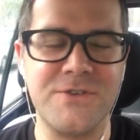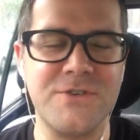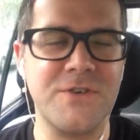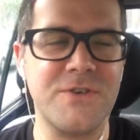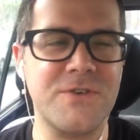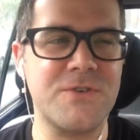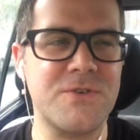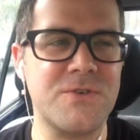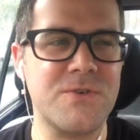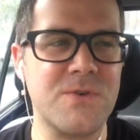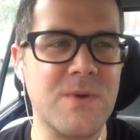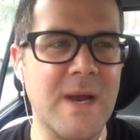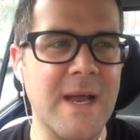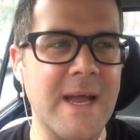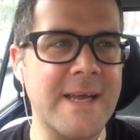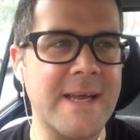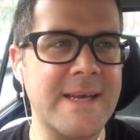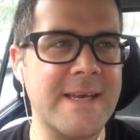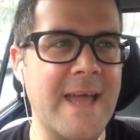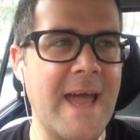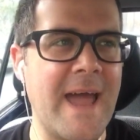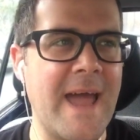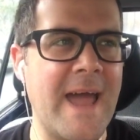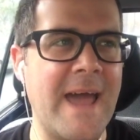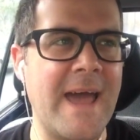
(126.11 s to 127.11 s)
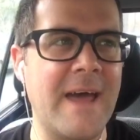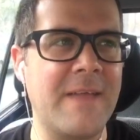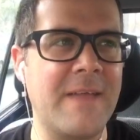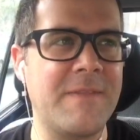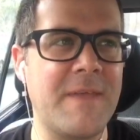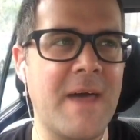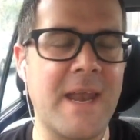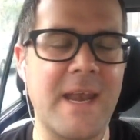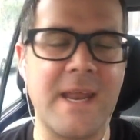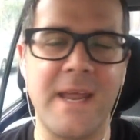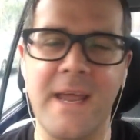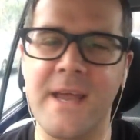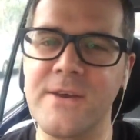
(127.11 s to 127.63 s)
Just trying to add
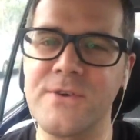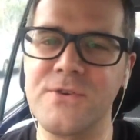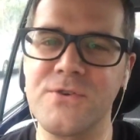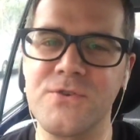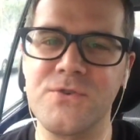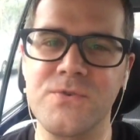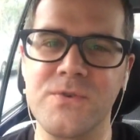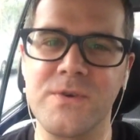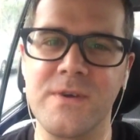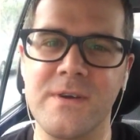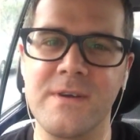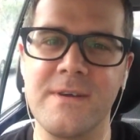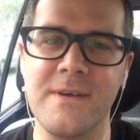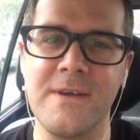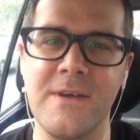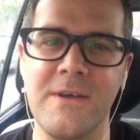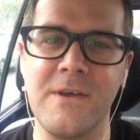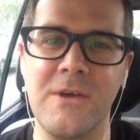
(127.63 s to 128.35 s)
that extra